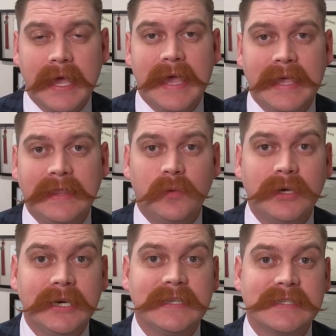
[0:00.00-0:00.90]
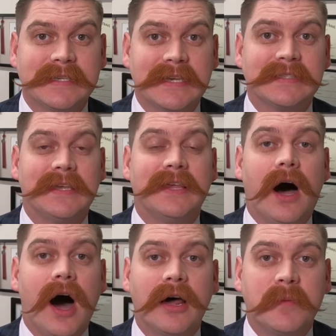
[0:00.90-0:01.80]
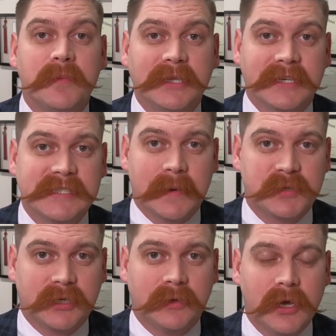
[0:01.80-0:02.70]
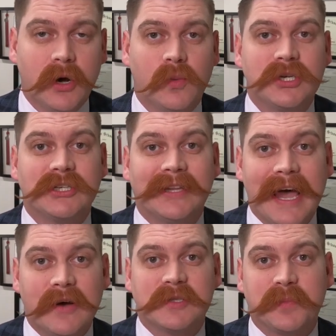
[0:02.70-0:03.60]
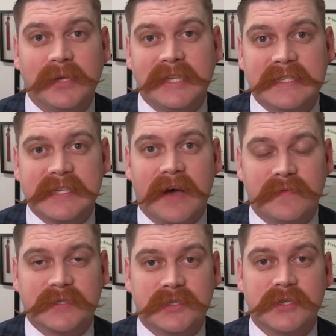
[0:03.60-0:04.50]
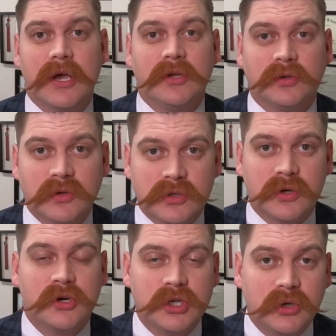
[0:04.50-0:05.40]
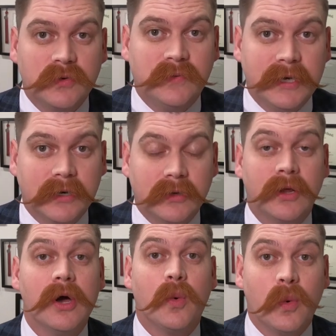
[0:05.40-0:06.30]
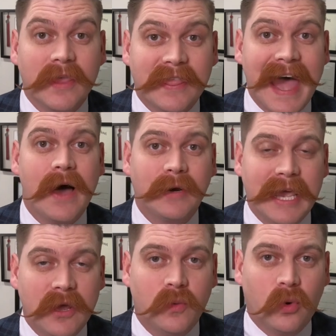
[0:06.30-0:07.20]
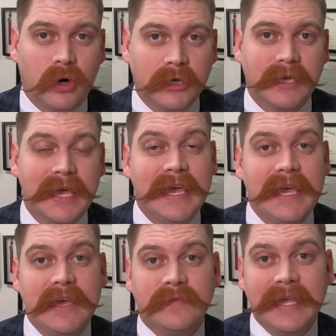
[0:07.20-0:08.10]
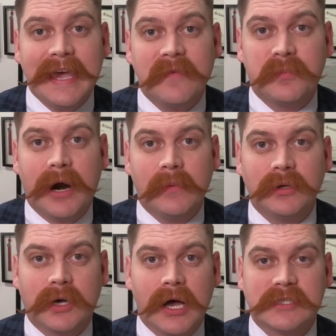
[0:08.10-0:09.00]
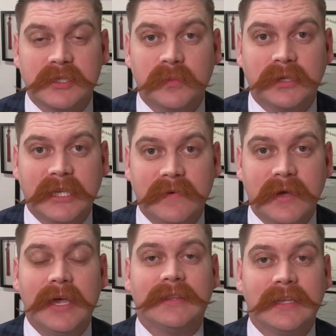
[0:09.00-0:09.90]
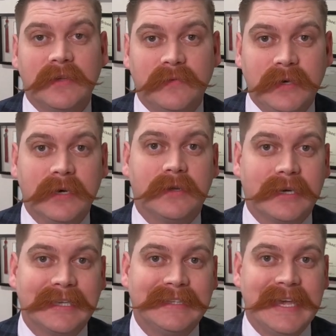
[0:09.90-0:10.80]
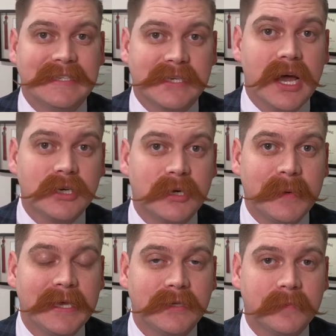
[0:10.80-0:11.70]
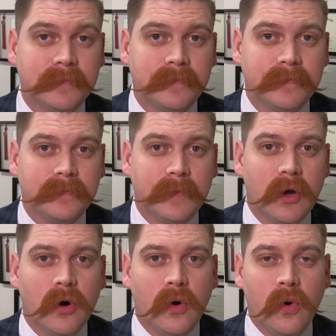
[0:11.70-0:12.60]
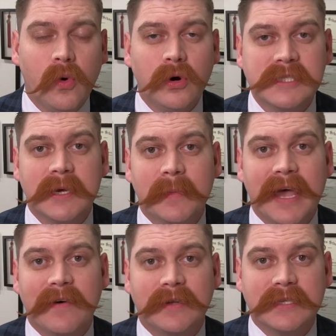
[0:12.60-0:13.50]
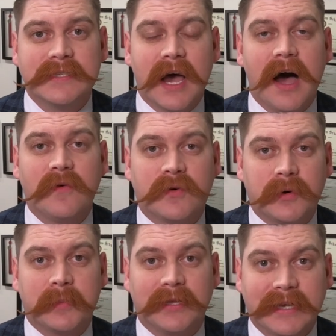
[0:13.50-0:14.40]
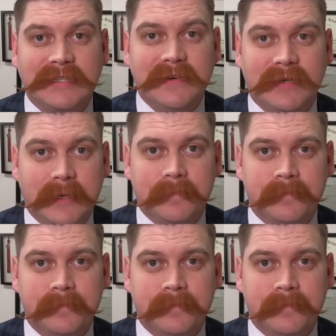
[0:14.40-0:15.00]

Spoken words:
And then we're going to discuss the automobile exception, which allows police officers to search your vehicle without a warrant if they have probable cause to believe that the vehicle contains contraband or some evidence of criminal activity.